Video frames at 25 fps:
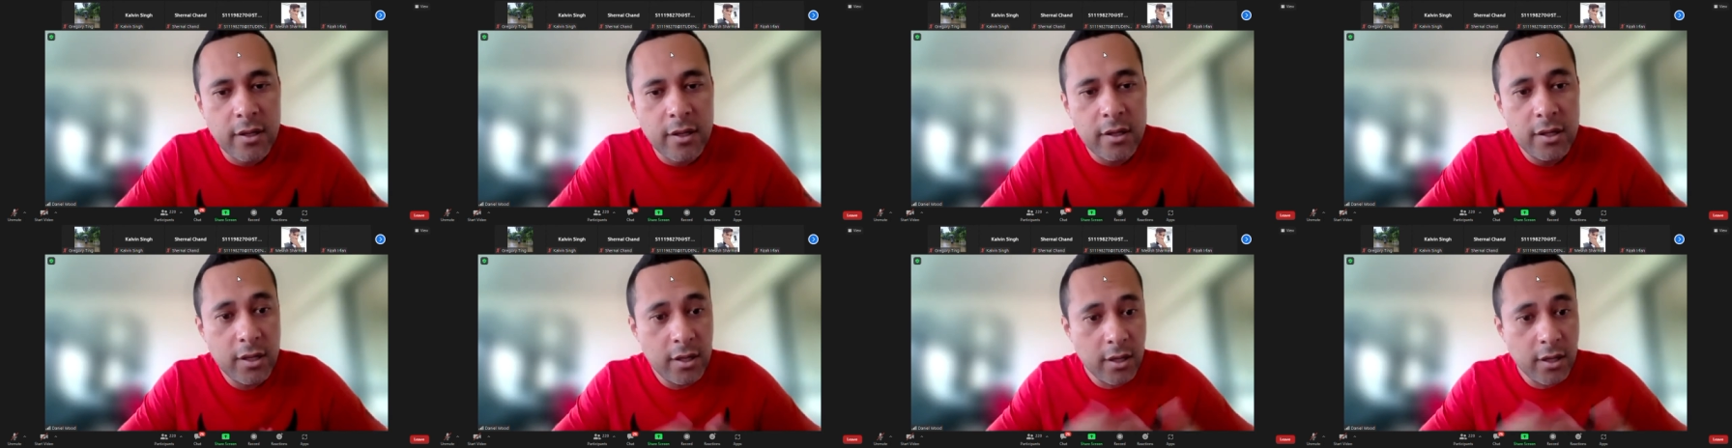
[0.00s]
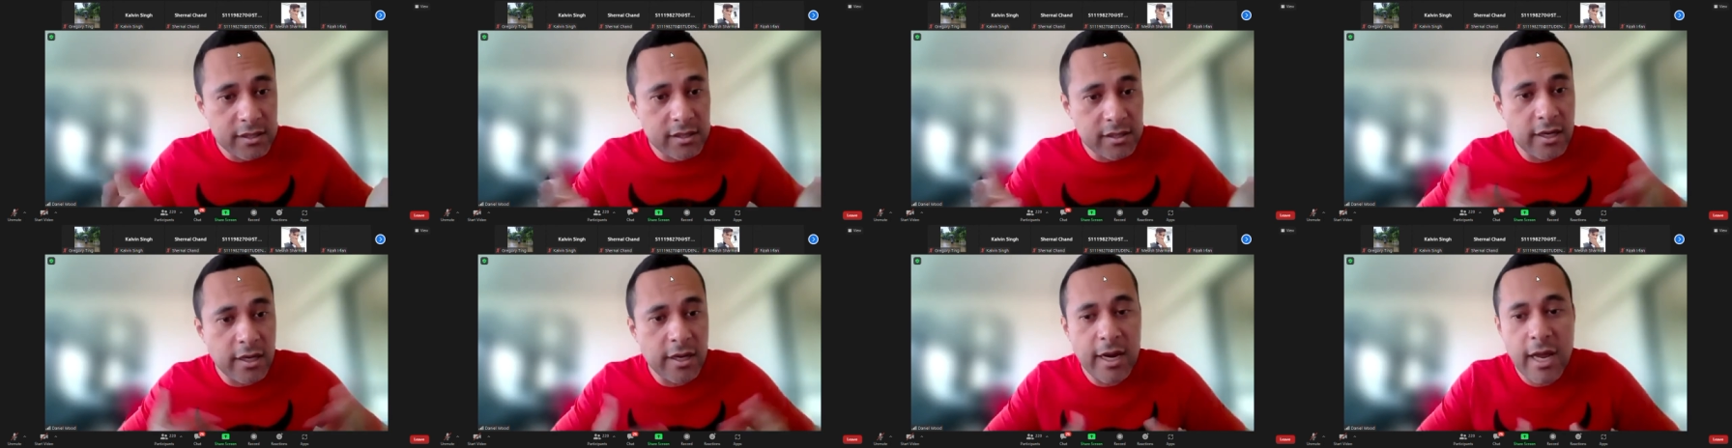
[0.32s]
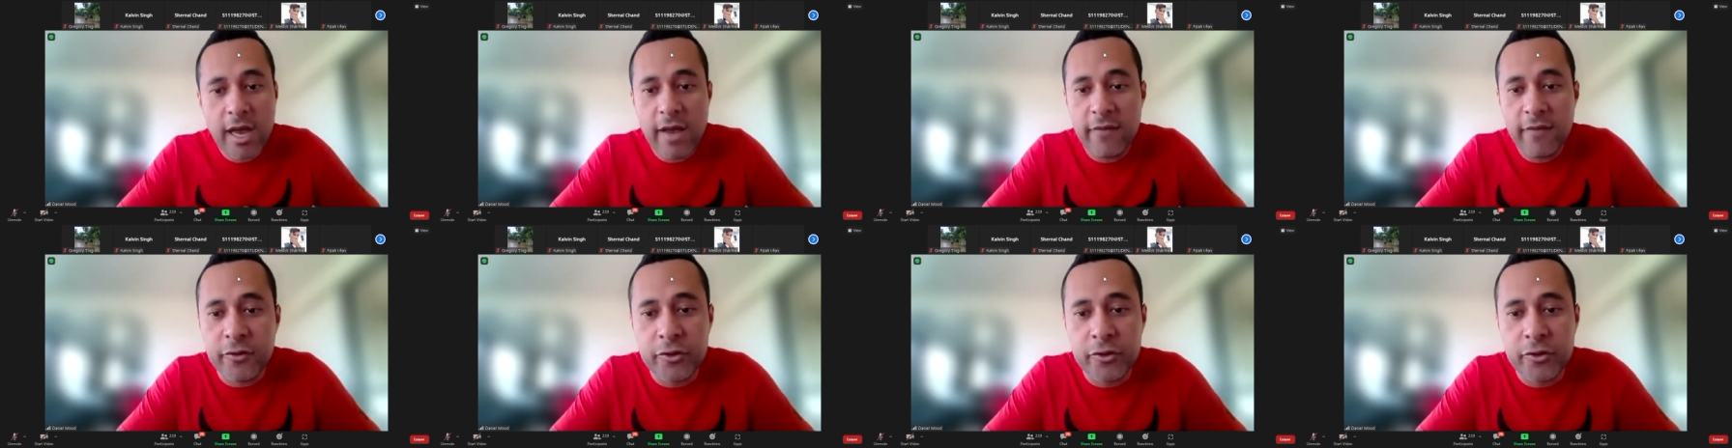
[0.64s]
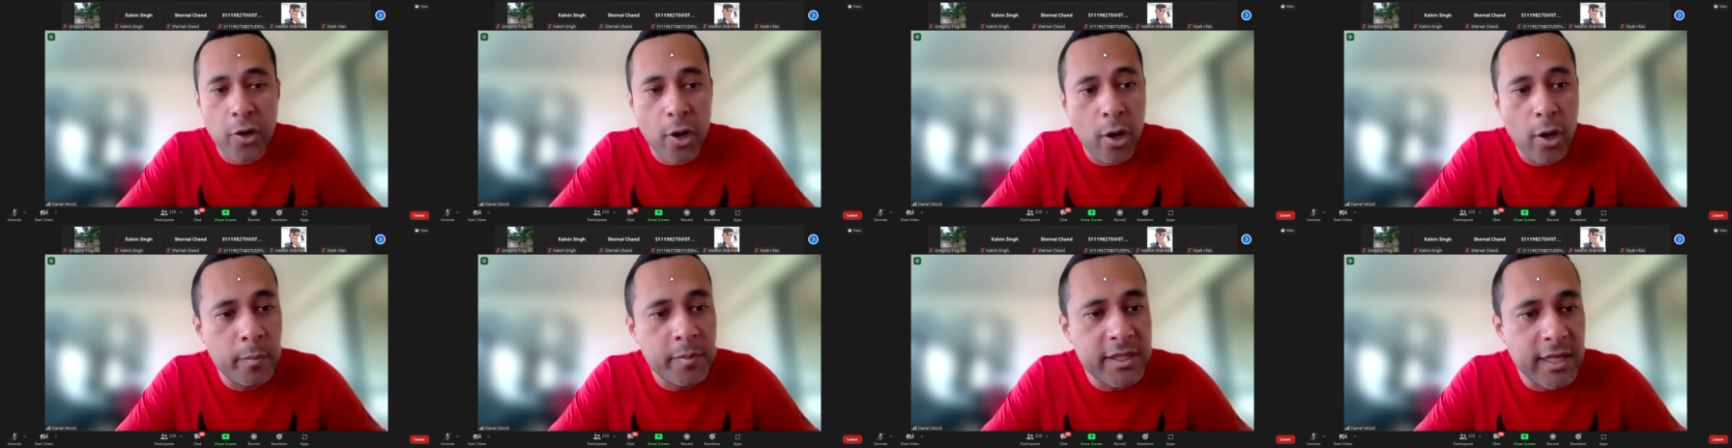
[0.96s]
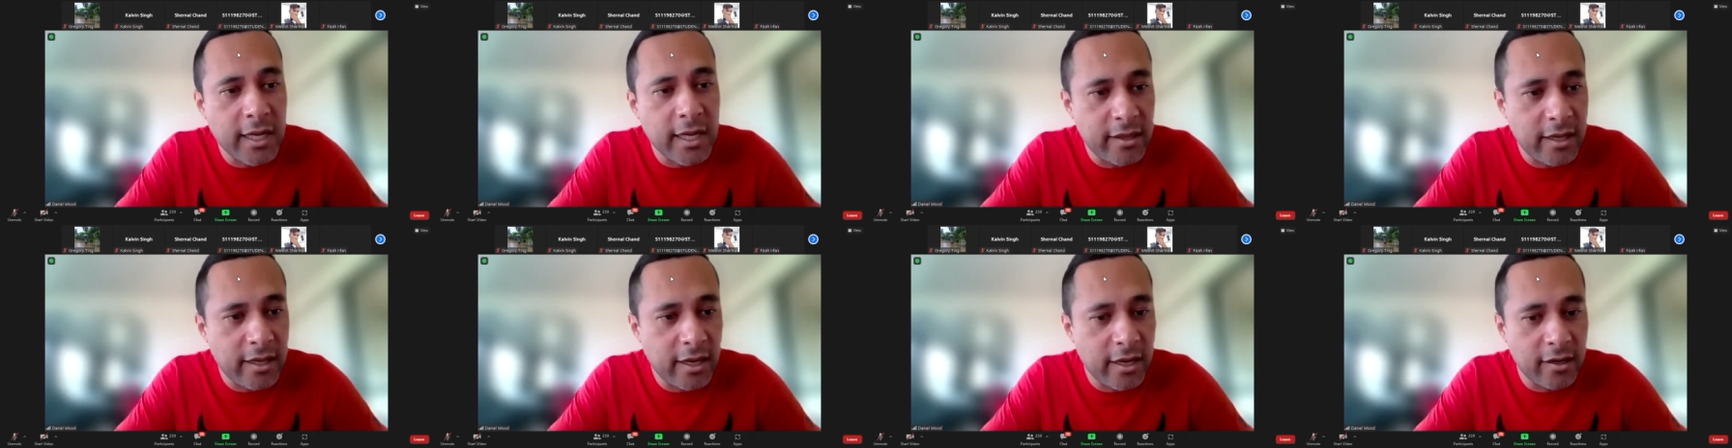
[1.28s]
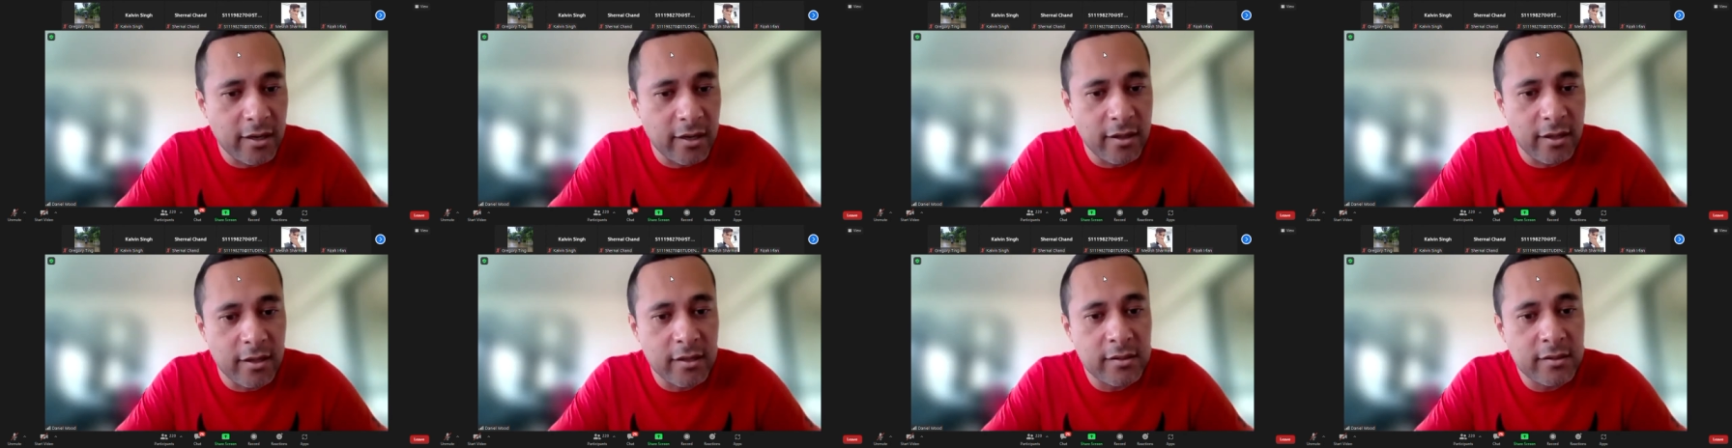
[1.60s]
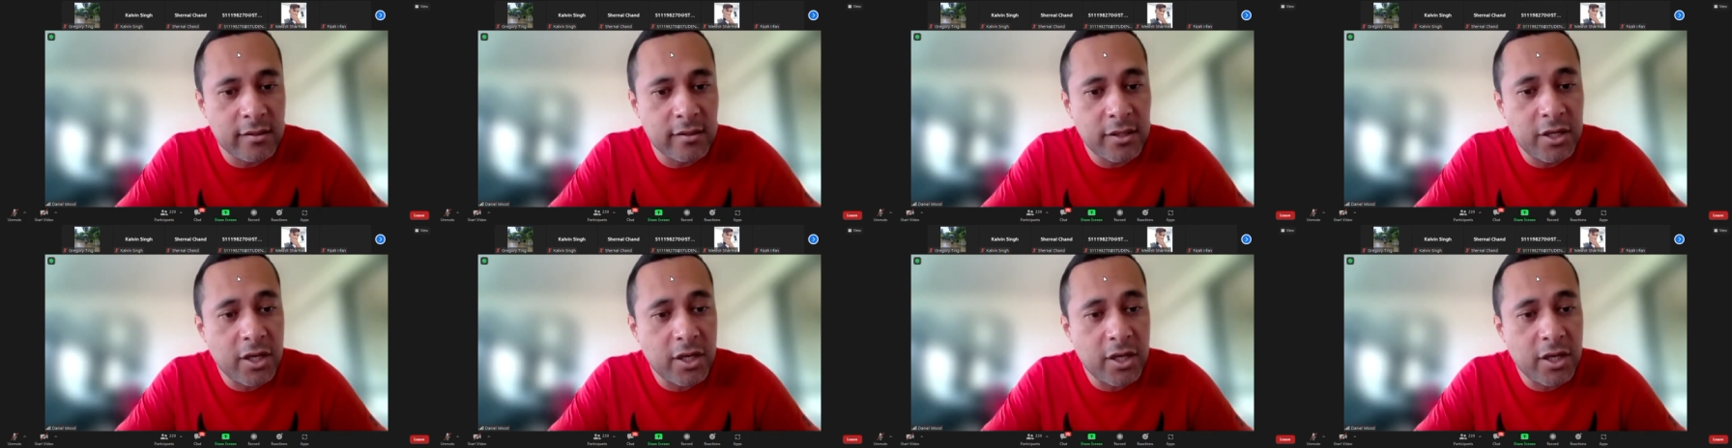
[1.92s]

You guys are going to have jobs at the end of this.